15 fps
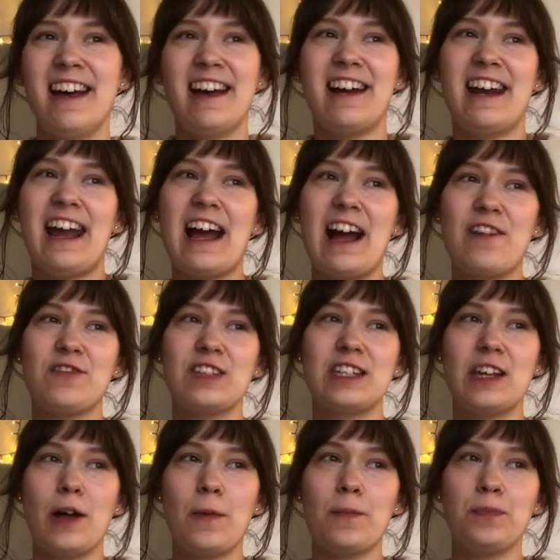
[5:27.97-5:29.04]
And I have
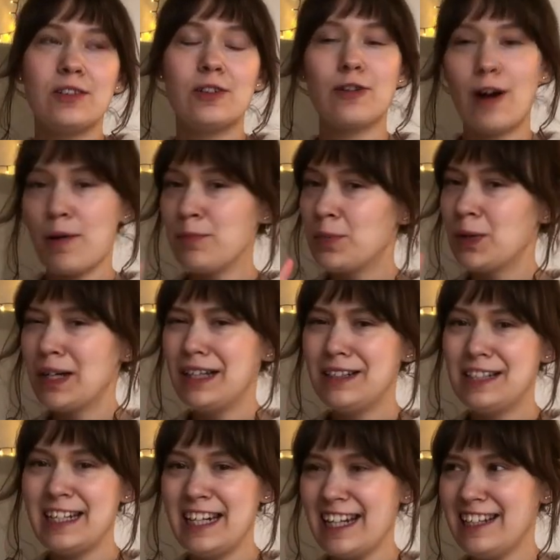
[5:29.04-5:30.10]
some cranberry
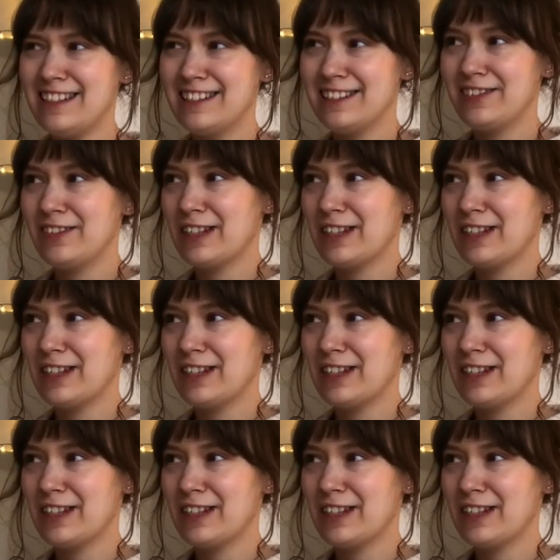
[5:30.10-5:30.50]
cheese